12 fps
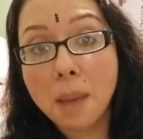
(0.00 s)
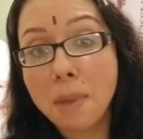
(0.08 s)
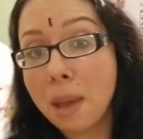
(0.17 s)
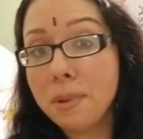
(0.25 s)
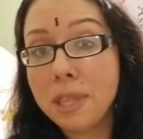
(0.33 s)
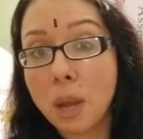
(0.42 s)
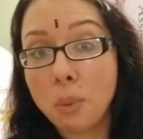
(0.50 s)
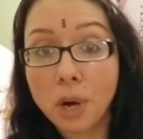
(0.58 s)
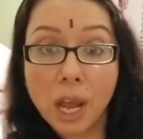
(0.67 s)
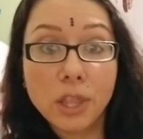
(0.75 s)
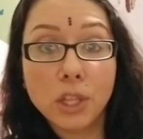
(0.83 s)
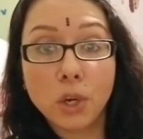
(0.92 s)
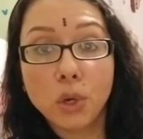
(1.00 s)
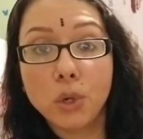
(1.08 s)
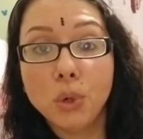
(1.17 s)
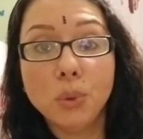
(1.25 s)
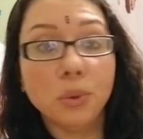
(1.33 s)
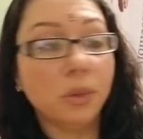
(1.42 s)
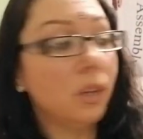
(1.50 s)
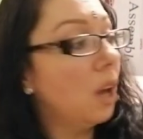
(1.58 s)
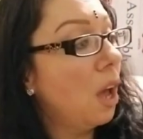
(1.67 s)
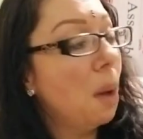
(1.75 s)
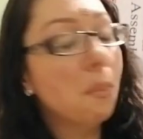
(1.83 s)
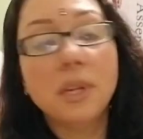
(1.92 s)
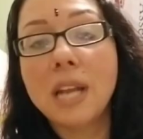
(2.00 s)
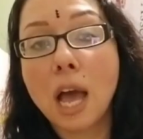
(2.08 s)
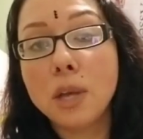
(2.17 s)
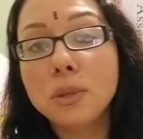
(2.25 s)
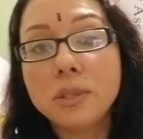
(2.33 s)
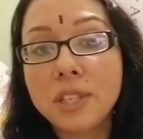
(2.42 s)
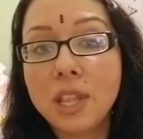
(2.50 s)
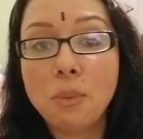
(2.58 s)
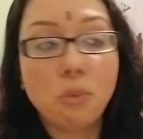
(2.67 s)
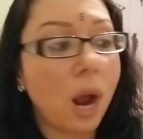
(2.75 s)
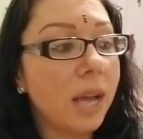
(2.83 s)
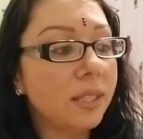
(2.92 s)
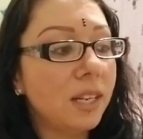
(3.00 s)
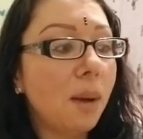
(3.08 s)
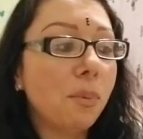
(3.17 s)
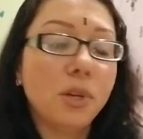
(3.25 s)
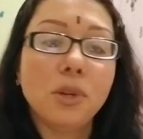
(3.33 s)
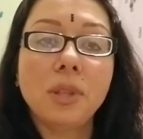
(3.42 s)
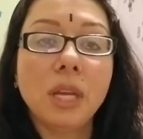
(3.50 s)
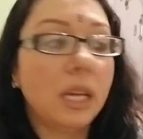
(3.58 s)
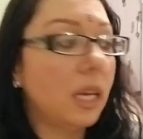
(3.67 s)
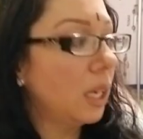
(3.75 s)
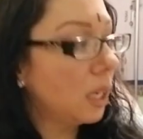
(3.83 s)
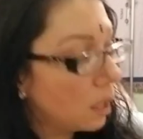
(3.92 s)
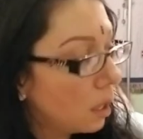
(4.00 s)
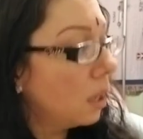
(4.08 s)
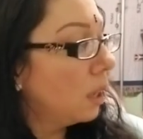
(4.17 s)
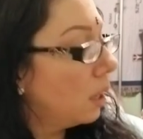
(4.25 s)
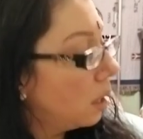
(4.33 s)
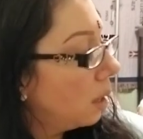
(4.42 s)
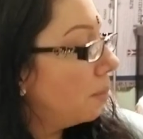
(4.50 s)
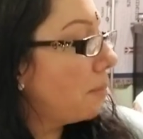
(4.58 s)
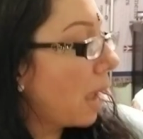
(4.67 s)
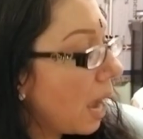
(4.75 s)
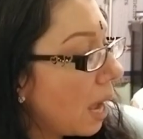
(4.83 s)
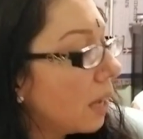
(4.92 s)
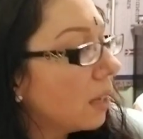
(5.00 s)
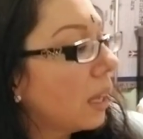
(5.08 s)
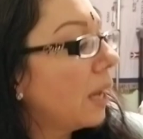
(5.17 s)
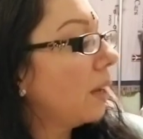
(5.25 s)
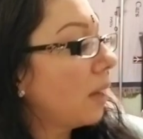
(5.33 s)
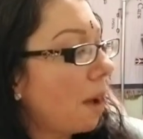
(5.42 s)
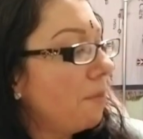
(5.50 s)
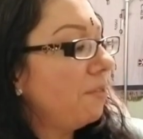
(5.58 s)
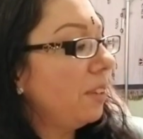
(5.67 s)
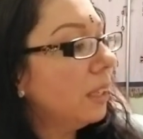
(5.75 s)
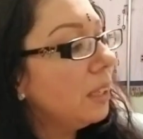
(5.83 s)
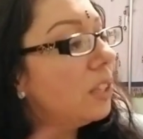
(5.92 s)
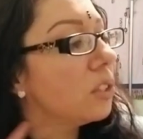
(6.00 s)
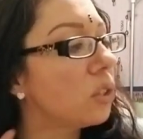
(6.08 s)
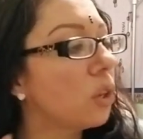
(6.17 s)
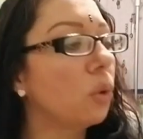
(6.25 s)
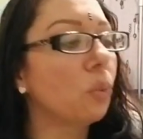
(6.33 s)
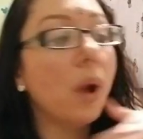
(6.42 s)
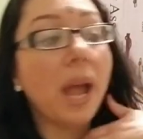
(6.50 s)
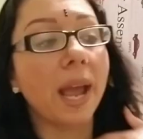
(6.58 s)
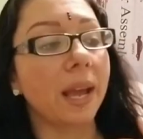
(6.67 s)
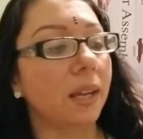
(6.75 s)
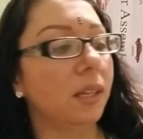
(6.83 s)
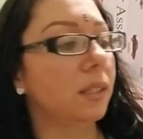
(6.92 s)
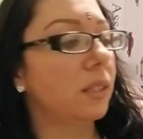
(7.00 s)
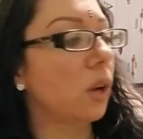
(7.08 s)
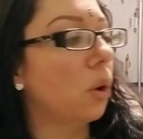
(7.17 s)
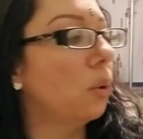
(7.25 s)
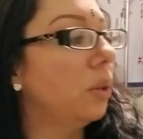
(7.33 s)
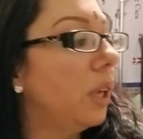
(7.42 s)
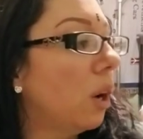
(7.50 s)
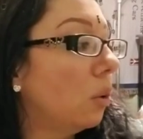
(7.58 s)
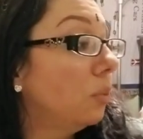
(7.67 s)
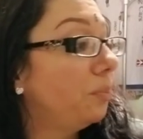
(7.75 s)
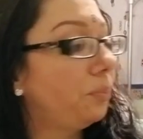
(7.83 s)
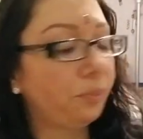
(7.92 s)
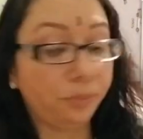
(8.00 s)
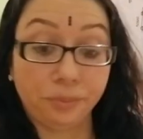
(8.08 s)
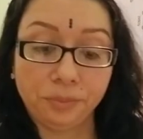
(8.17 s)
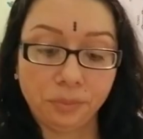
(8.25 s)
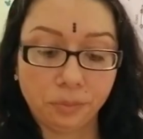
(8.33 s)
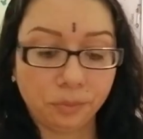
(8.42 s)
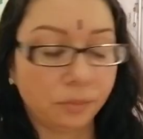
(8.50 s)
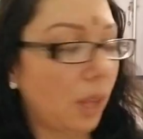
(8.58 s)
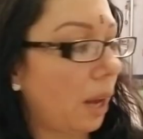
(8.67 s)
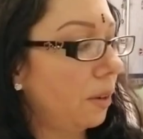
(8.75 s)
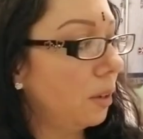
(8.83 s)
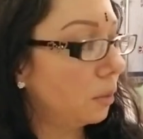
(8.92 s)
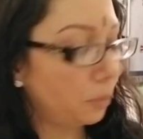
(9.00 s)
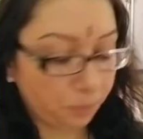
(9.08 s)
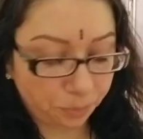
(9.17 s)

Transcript: Maybe they were in the cocoon, but now you see them rising up and you're thinking, man, like, I'm feeling a certain way. So, you know, I don't know.